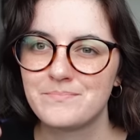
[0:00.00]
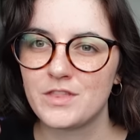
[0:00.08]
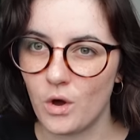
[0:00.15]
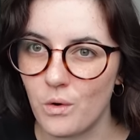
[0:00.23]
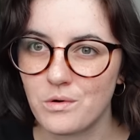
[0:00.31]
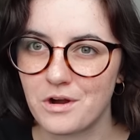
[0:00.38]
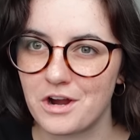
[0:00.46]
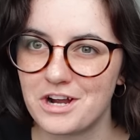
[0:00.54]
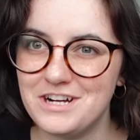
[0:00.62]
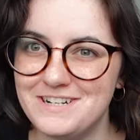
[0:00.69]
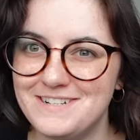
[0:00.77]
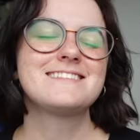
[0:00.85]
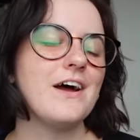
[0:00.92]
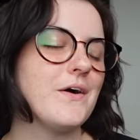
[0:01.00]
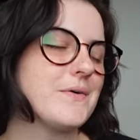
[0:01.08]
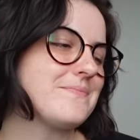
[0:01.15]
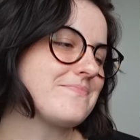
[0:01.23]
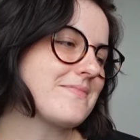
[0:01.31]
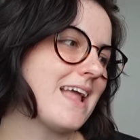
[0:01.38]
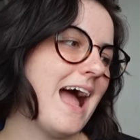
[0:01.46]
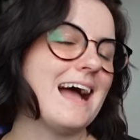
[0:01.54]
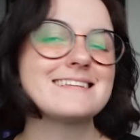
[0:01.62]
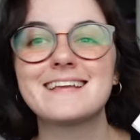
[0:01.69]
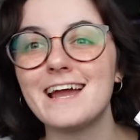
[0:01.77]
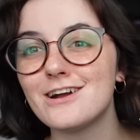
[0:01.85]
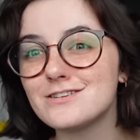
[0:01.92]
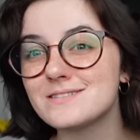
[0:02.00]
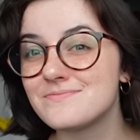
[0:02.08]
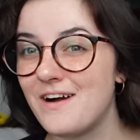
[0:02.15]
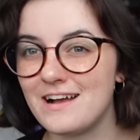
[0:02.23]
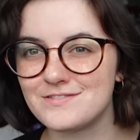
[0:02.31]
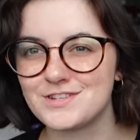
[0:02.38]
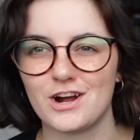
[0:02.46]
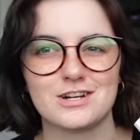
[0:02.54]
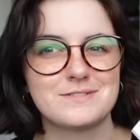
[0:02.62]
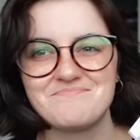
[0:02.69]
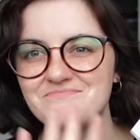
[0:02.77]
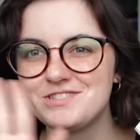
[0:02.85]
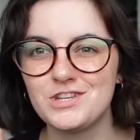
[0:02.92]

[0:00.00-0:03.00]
the horror. So, scares, five stars.